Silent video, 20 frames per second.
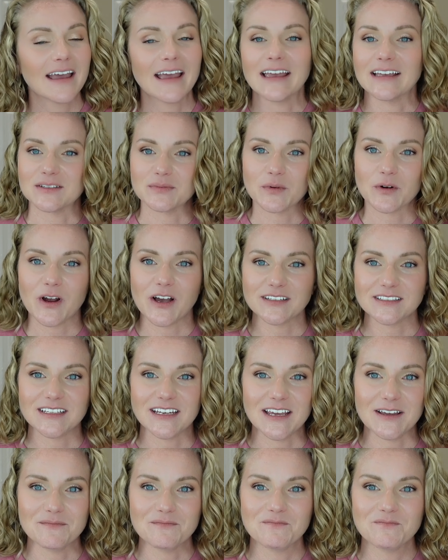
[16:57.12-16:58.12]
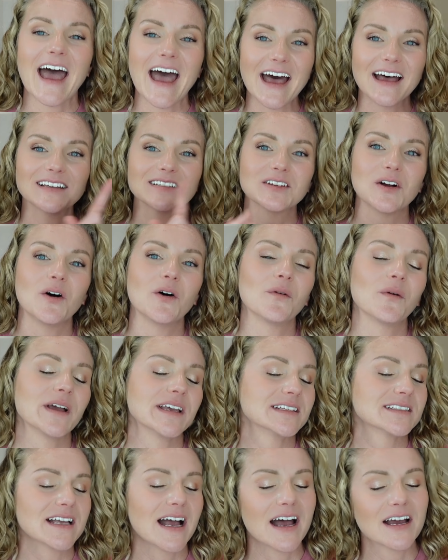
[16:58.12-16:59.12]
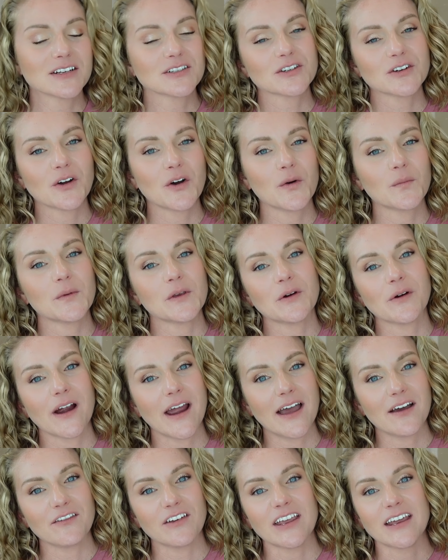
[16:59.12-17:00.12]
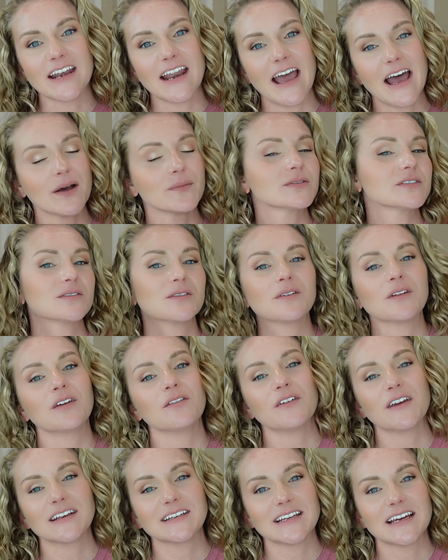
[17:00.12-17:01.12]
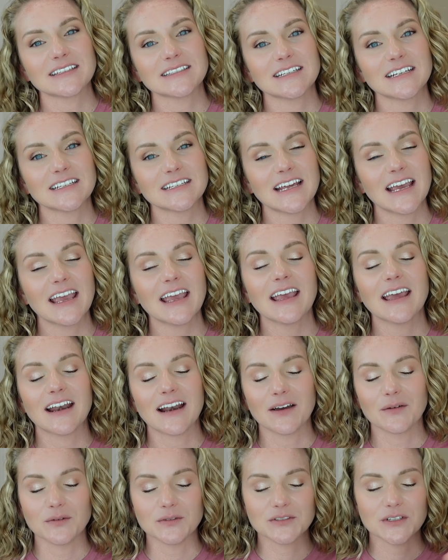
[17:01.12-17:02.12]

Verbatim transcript: its porosity. As always, I sure hope you are having an absolutely fantastic day and I will